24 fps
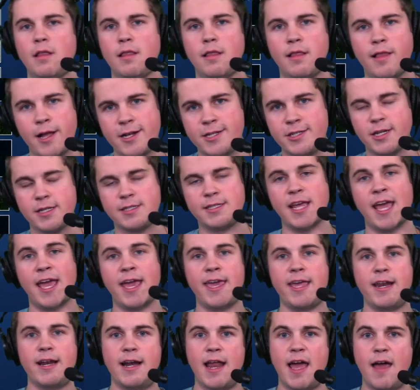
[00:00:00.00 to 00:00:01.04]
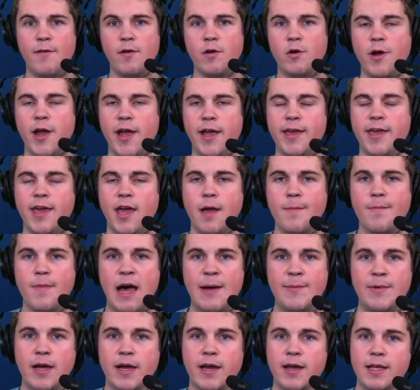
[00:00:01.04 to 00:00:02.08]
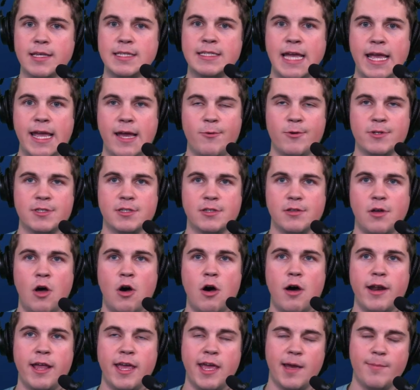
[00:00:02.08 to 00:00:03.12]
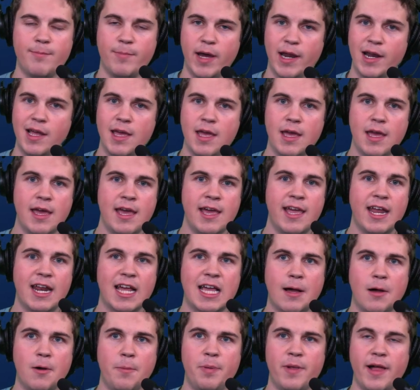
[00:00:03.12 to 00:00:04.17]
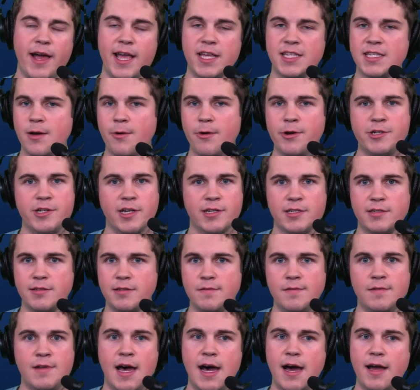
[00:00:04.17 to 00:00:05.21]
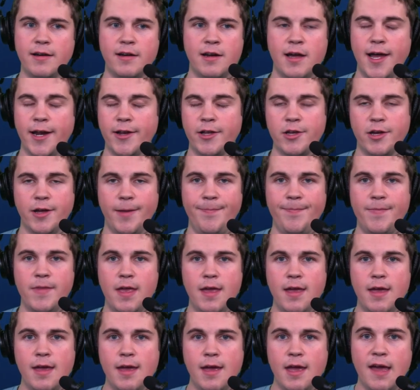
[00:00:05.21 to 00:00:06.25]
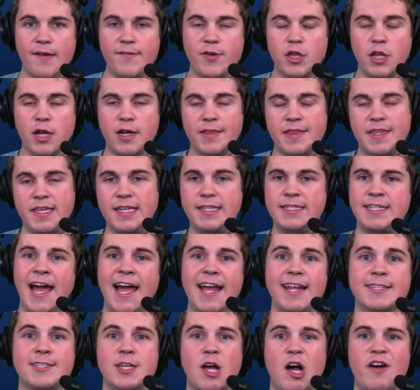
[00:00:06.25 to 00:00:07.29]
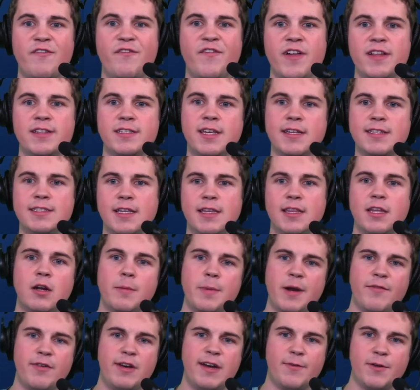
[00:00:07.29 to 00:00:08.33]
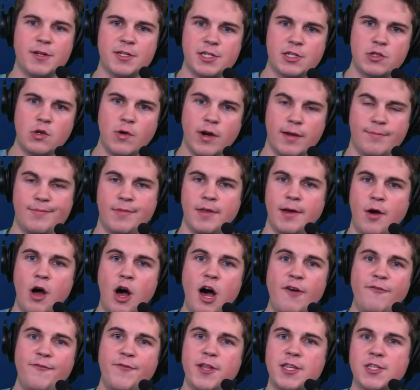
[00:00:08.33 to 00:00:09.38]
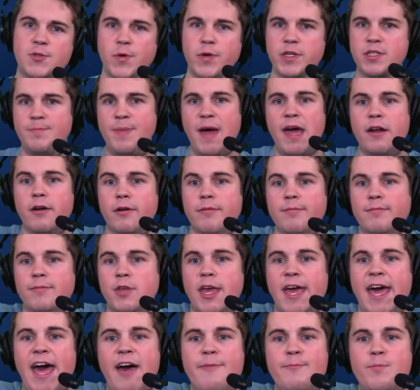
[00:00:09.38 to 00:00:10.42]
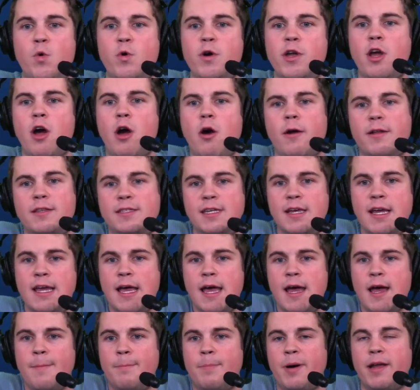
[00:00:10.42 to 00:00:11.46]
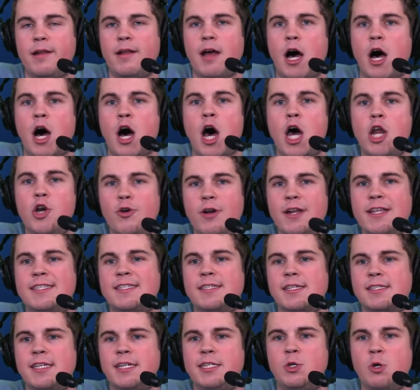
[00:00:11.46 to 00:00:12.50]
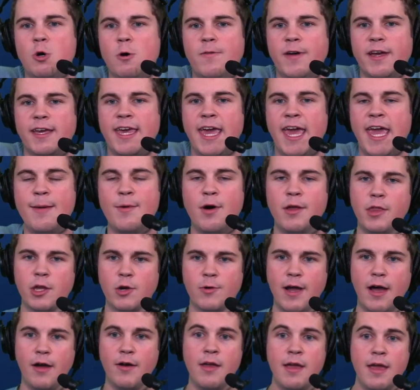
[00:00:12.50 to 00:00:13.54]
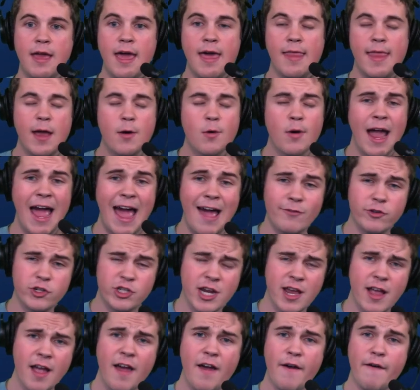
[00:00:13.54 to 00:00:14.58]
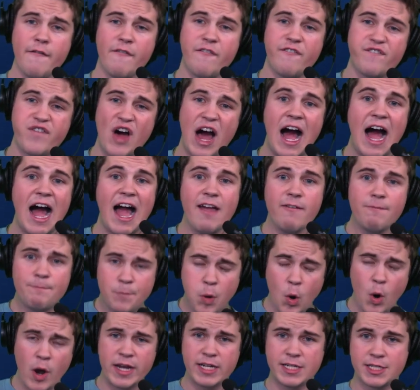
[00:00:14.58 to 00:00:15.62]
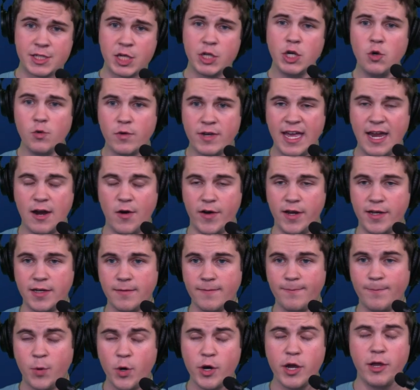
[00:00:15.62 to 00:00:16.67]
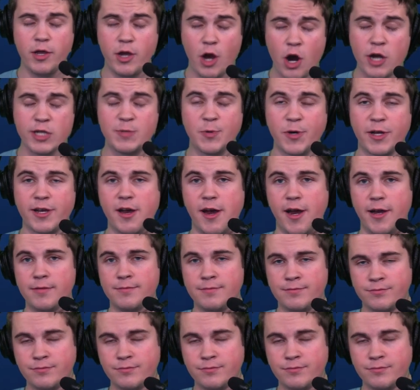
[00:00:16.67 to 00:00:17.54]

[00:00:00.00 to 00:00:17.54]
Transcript: let's just say he didn't have a great game. I'm not going to say it was on him, but he had a couple plays that were just not good. If you look at the Titans offense, it's a little bit of a different story. The offense was better. You have more yards, but 162 of it came on the ground. They were averaging 5.2 carry, point yards per carry.